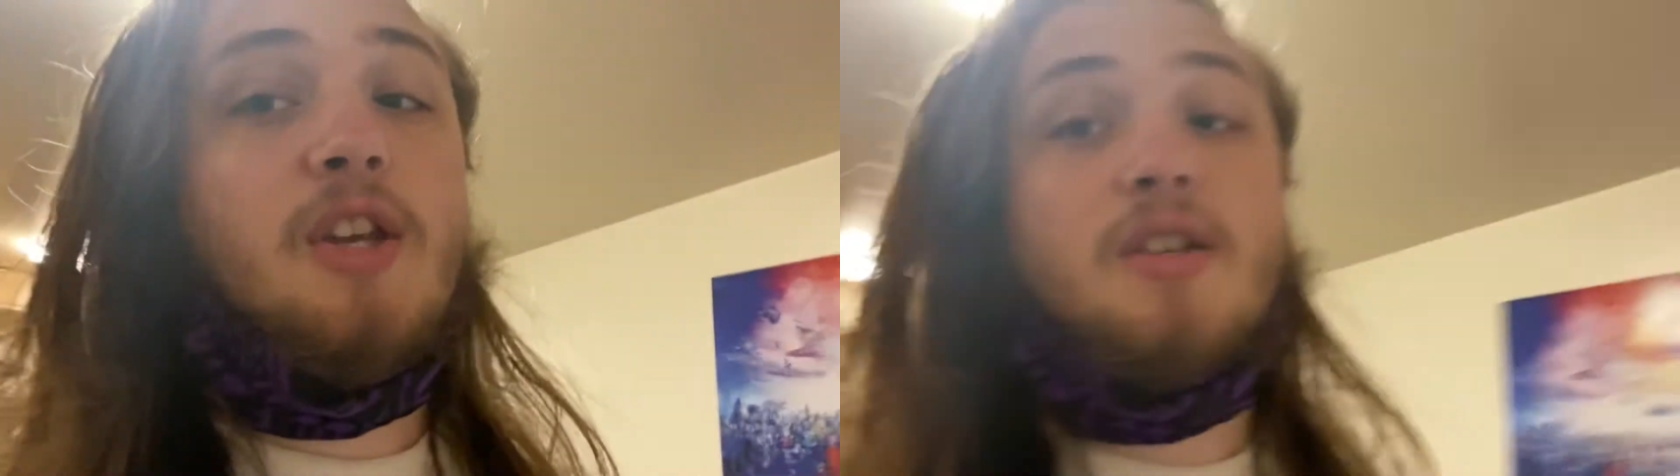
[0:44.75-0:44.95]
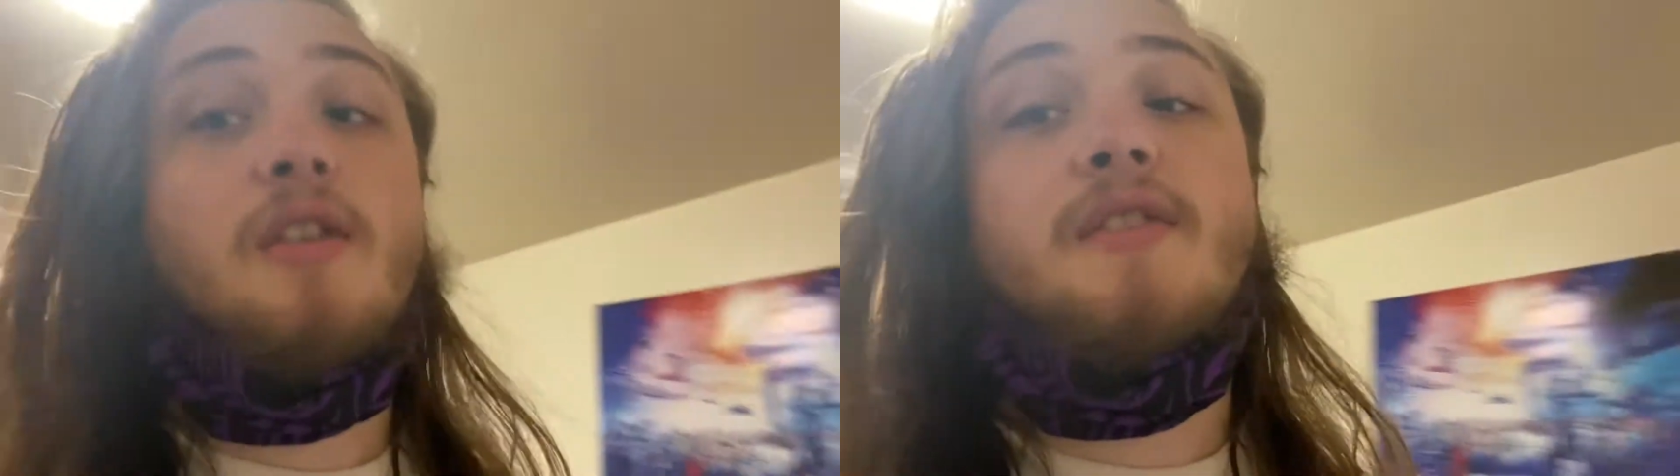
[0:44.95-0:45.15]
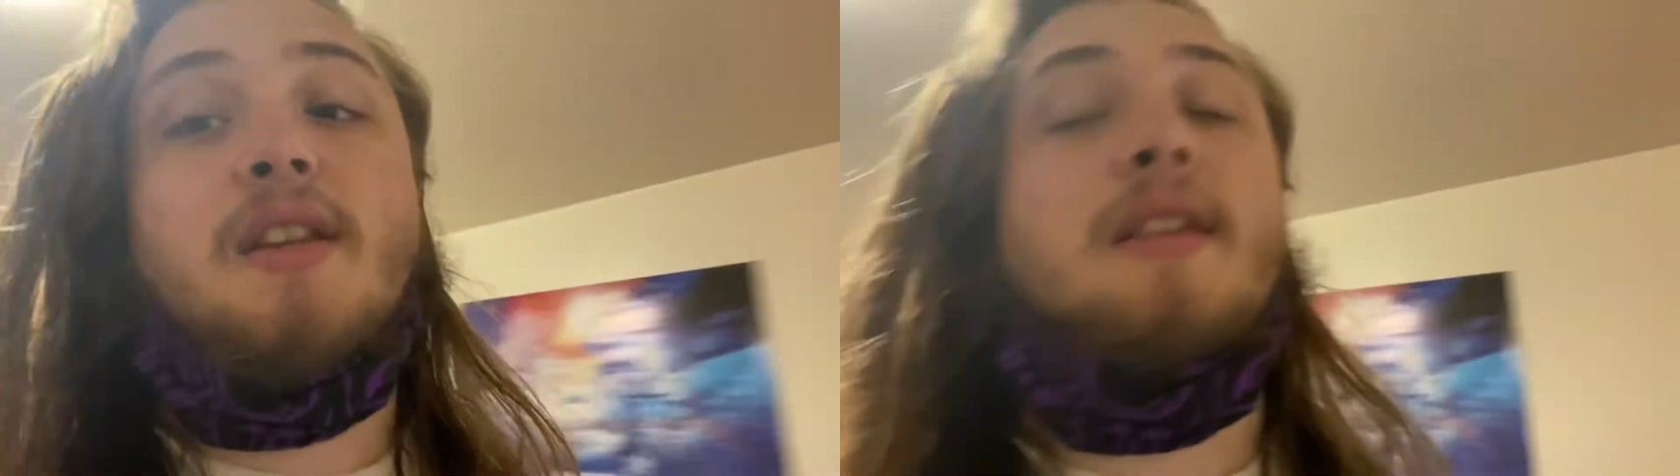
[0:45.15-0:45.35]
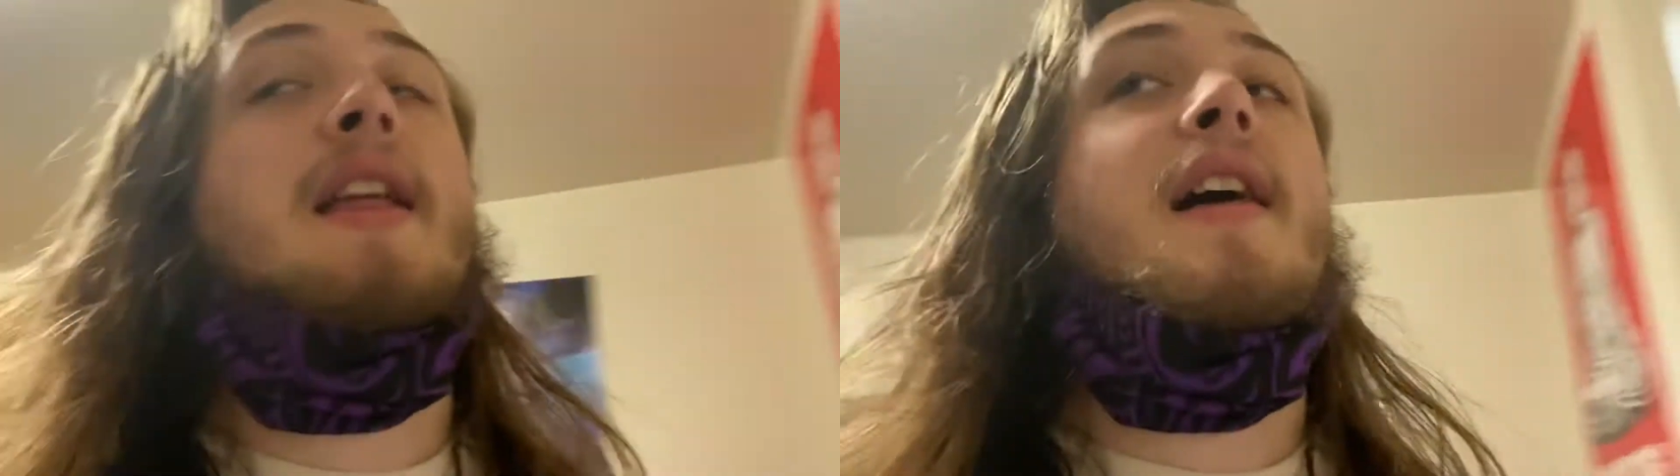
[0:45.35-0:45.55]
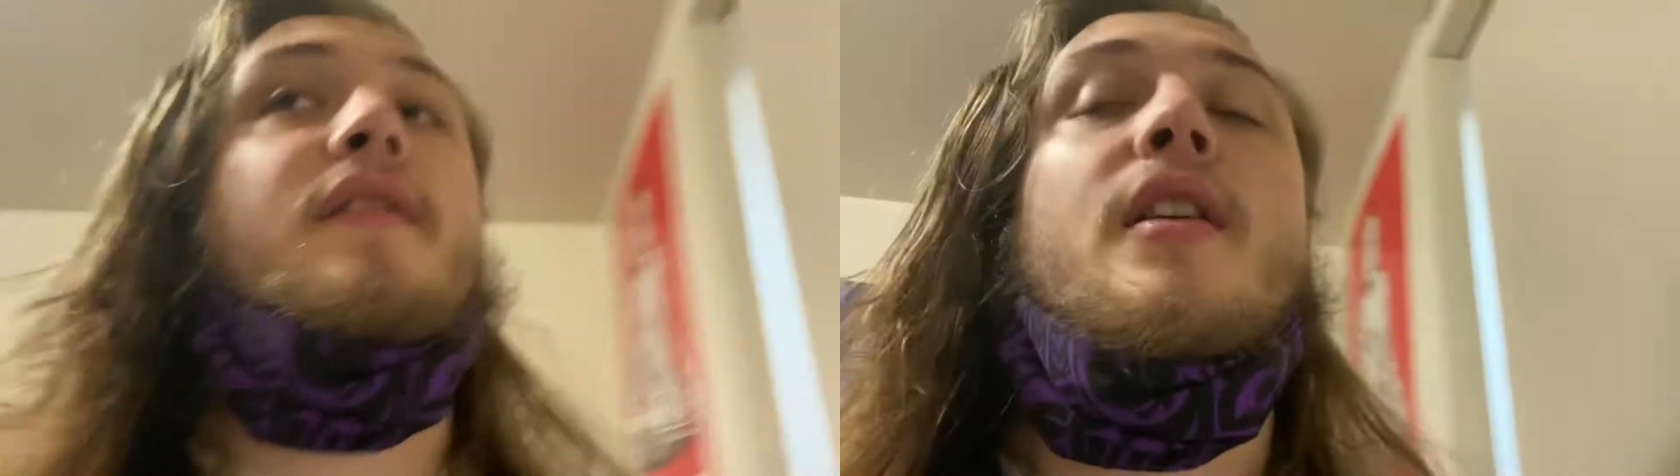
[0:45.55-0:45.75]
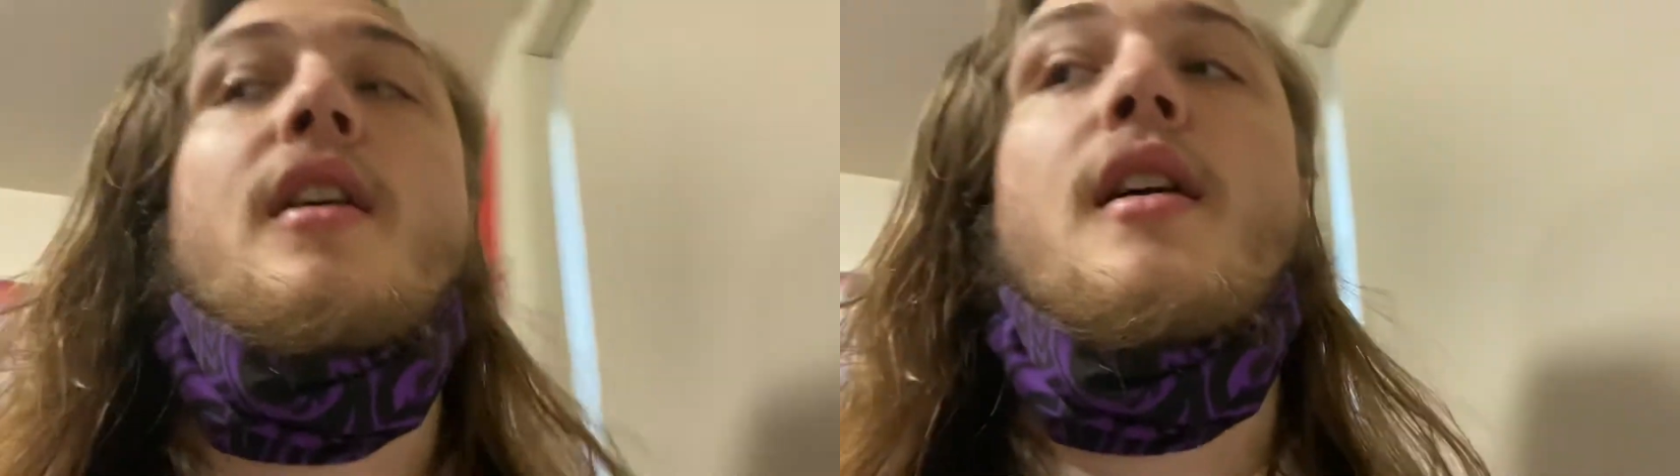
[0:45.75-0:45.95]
just all of a sudden left,